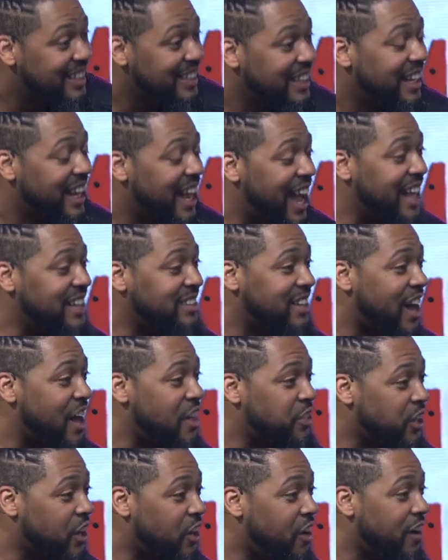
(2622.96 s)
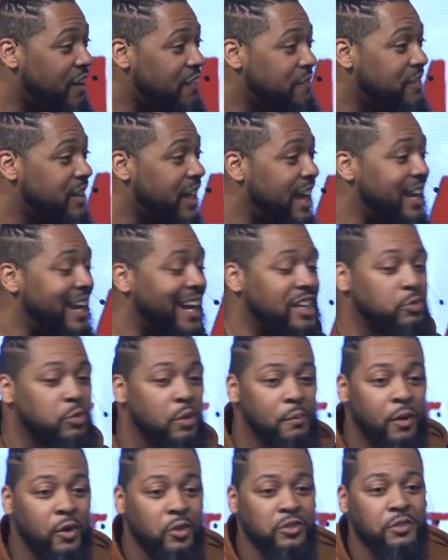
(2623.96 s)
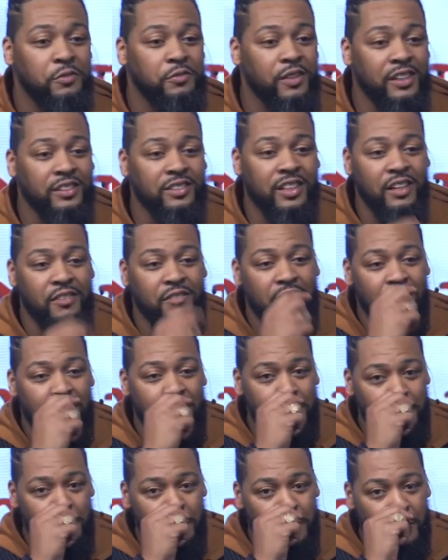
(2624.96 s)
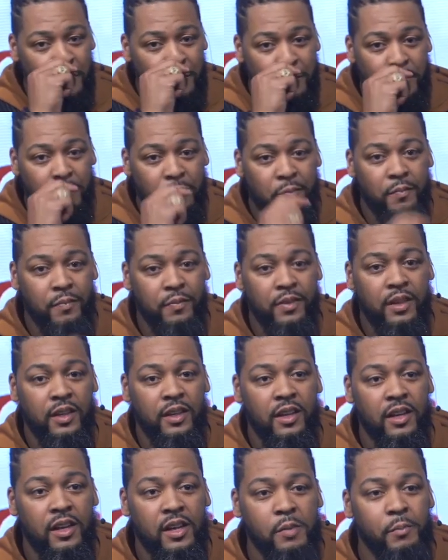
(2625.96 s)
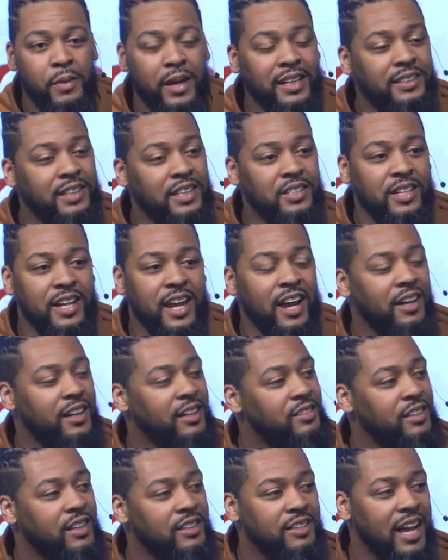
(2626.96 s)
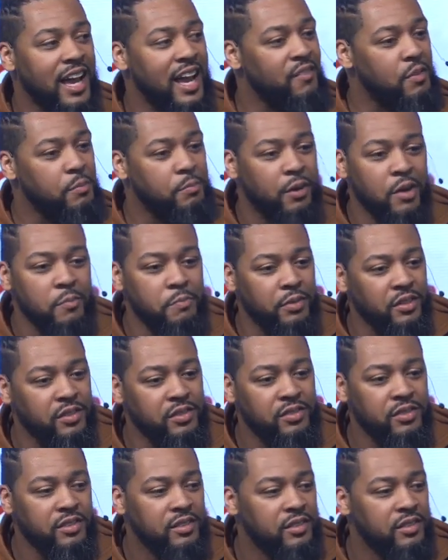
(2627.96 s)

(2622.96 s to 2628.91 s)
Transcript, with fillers: as I thought. And that's where most of us give up. But intentionality says, I have a purpose.